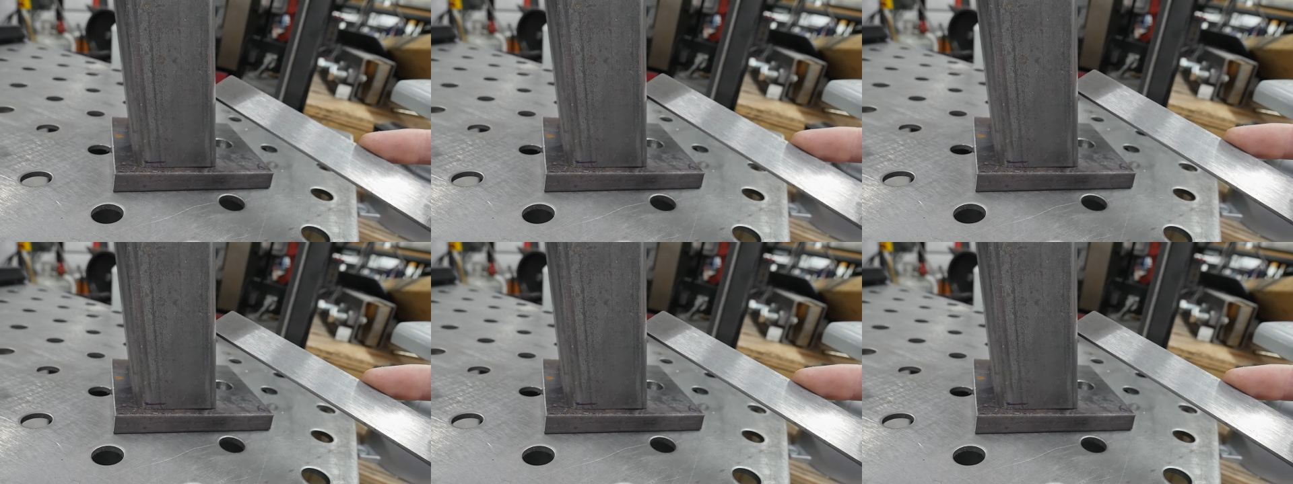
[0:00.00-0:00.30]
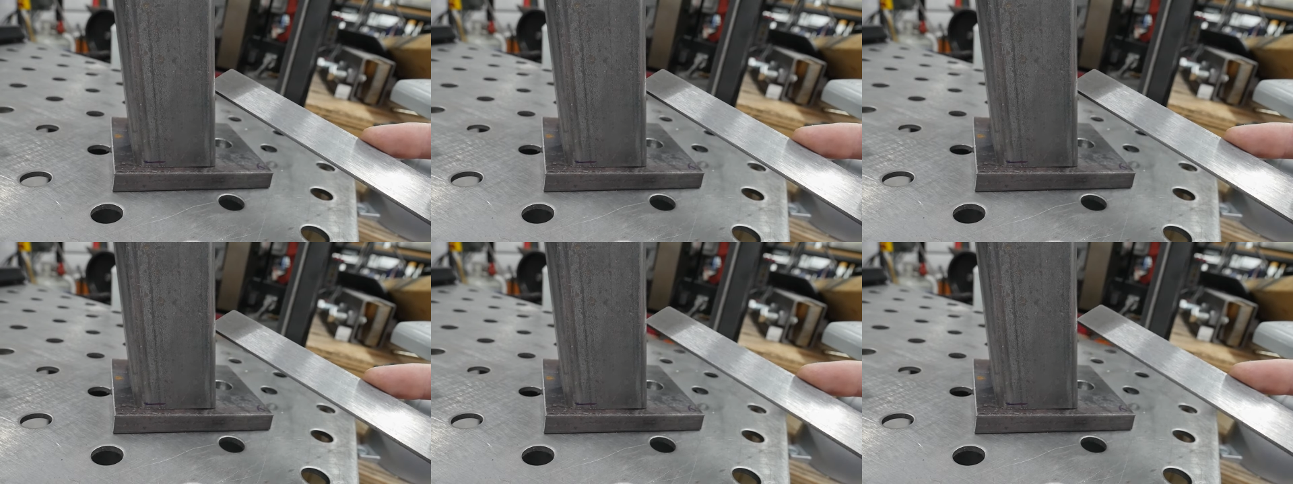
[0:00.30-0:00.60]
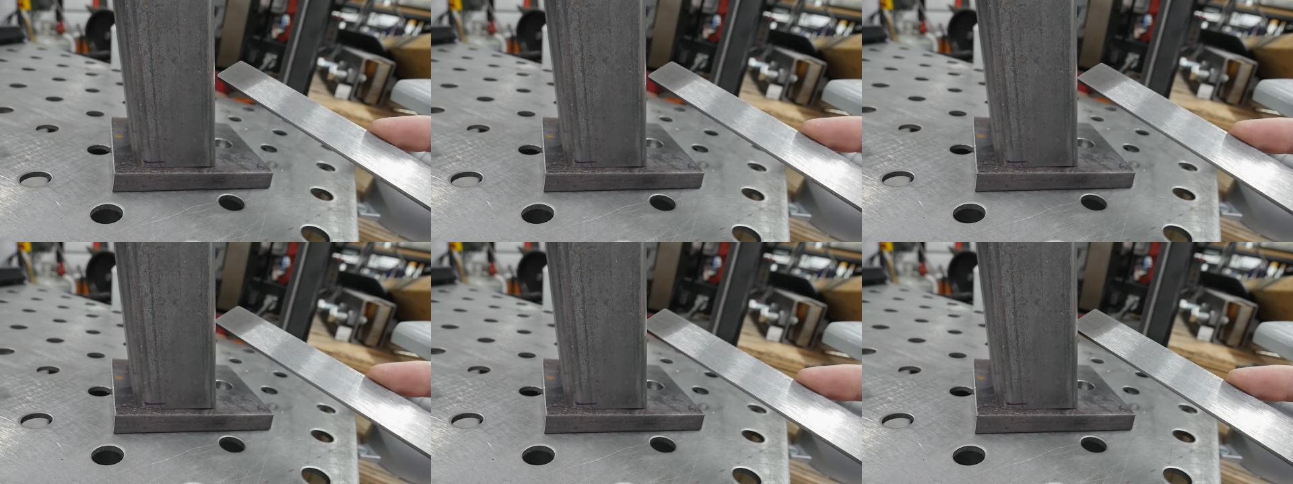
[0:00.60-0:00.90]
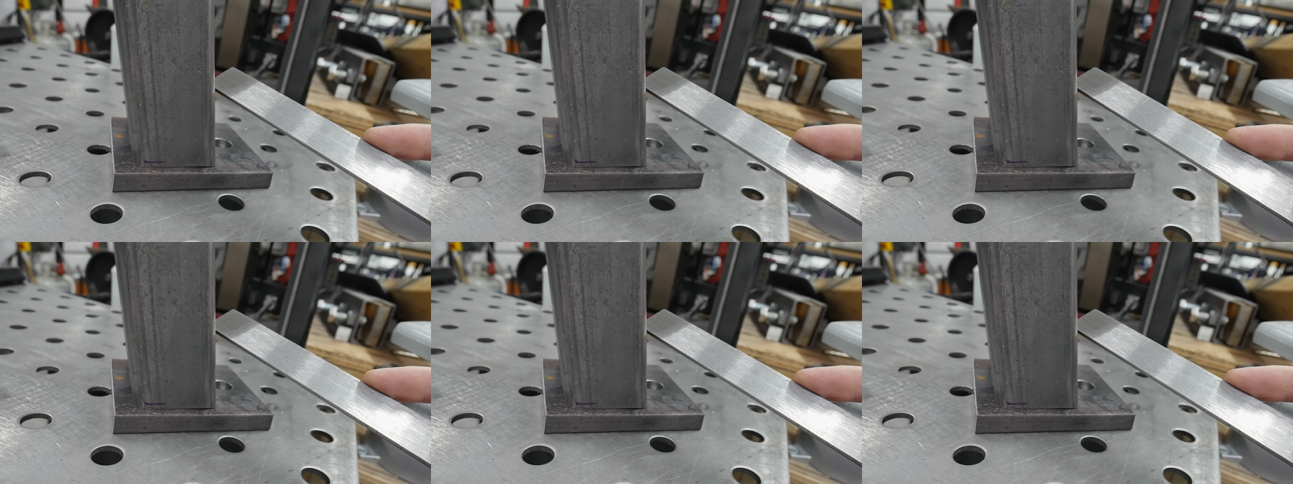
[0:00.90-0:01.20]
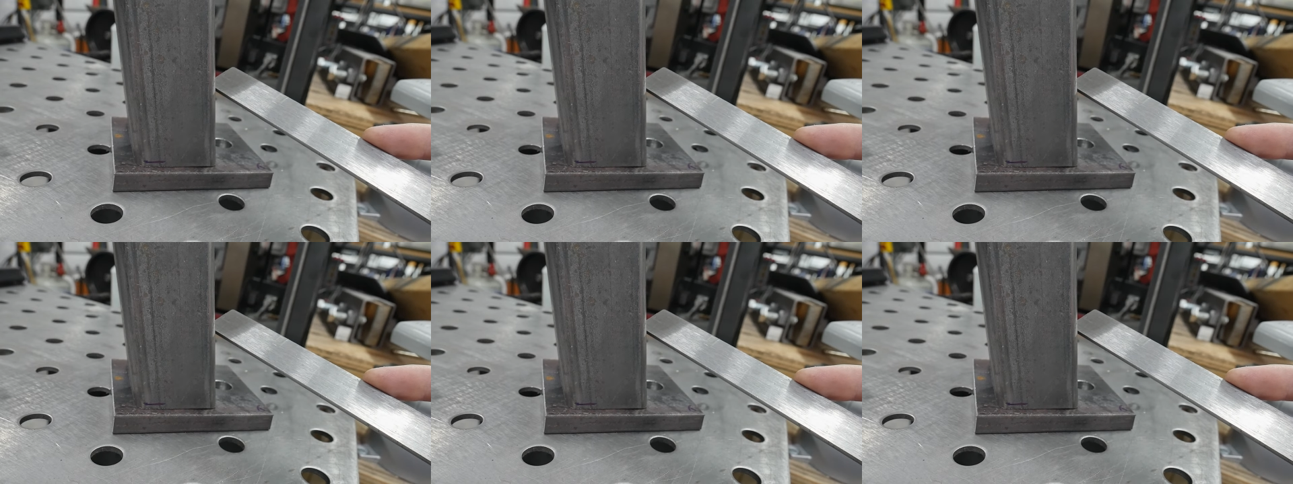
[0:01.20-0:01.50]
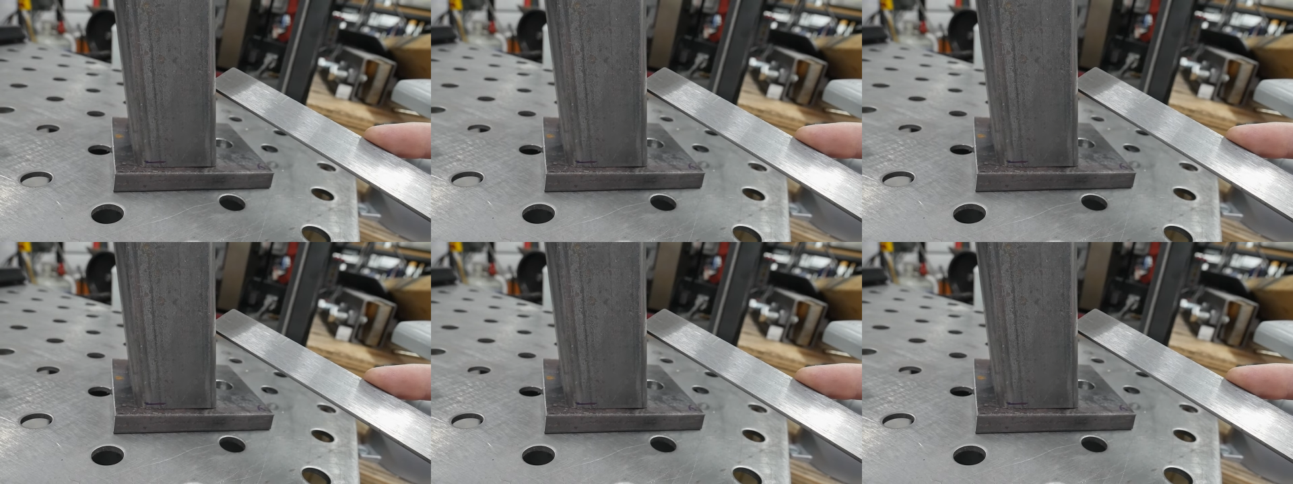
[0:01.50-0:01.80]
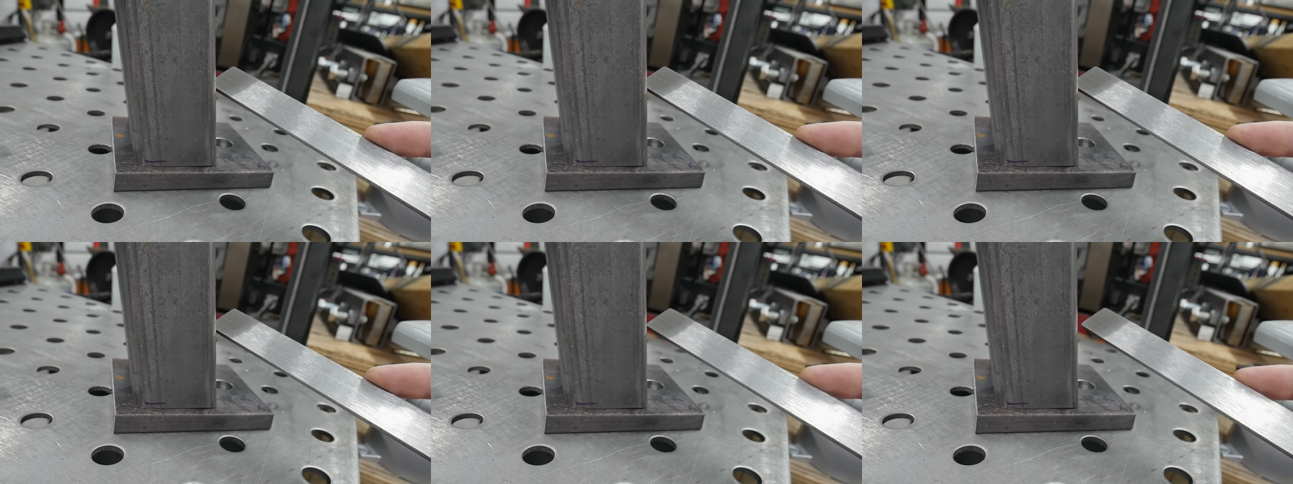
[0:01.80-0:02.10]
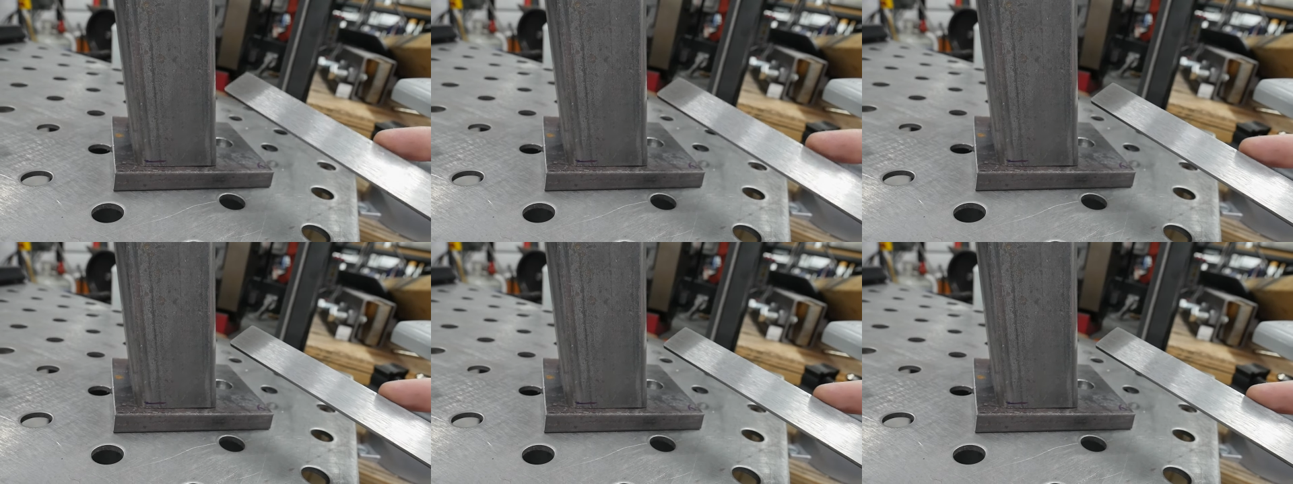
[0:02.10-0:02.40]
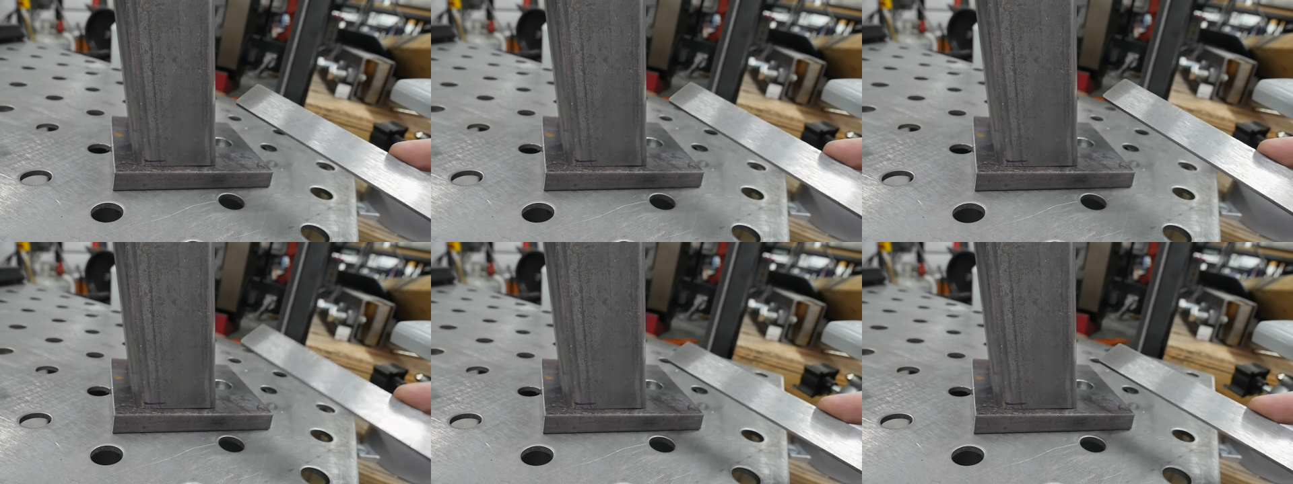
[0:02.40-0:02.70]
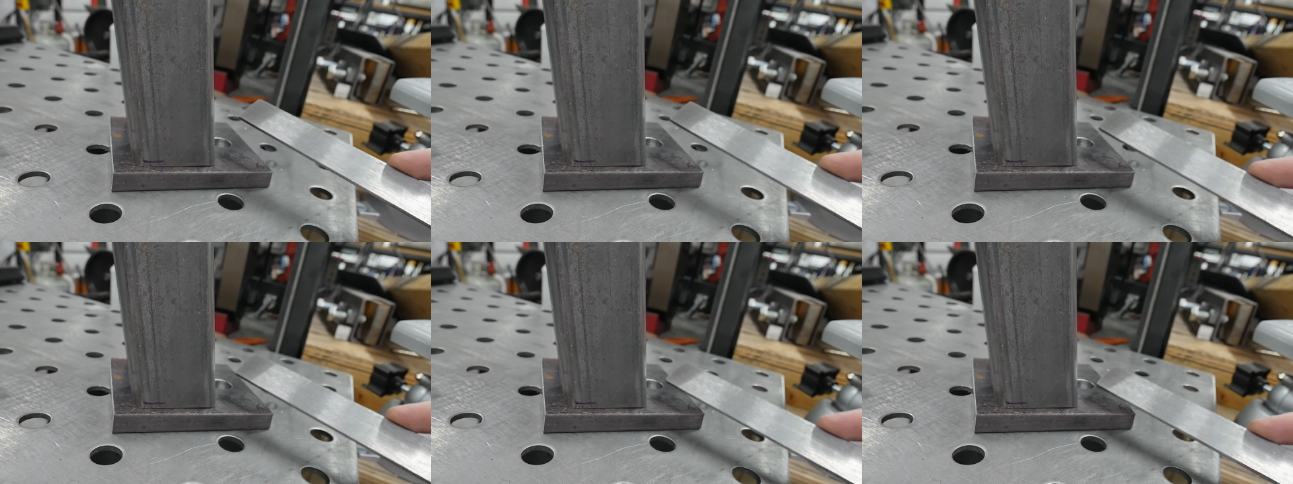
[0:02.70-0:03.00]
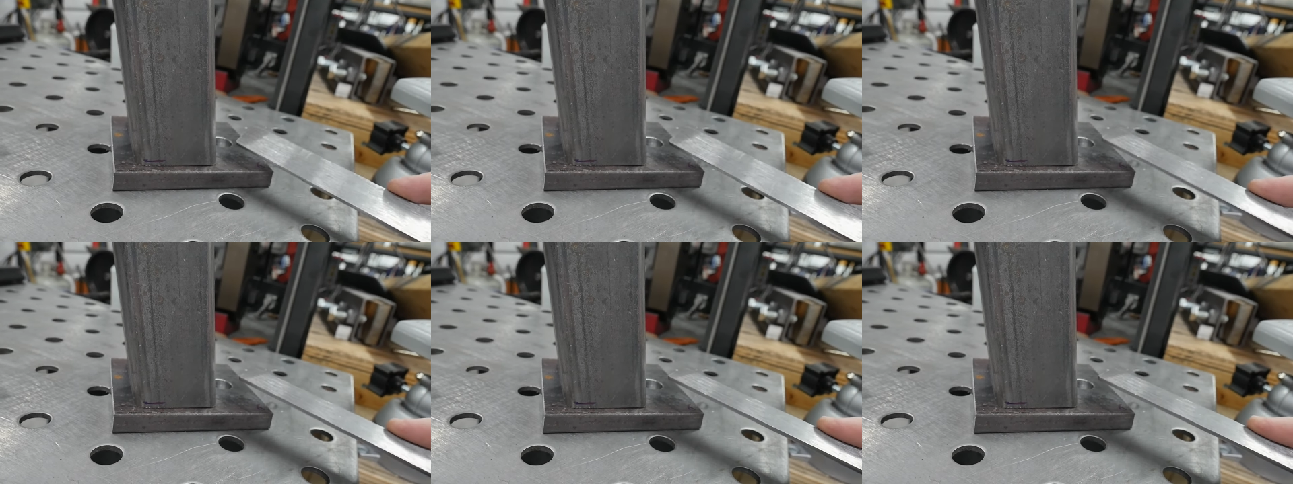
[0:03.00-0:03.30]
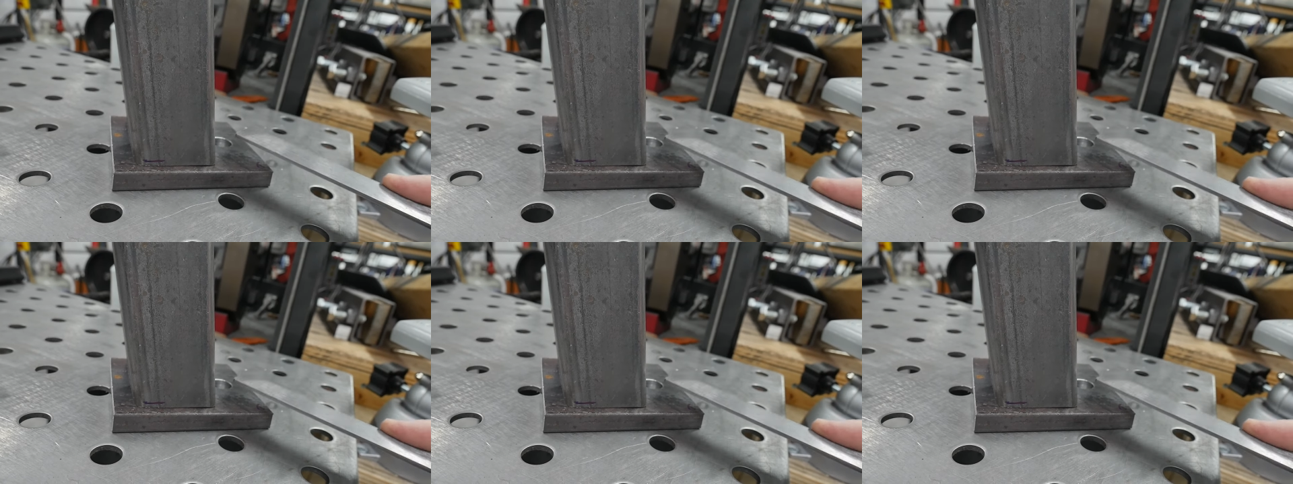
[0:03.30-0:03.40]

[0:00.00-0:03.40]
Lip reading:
No face is visible, so there are no lips to read.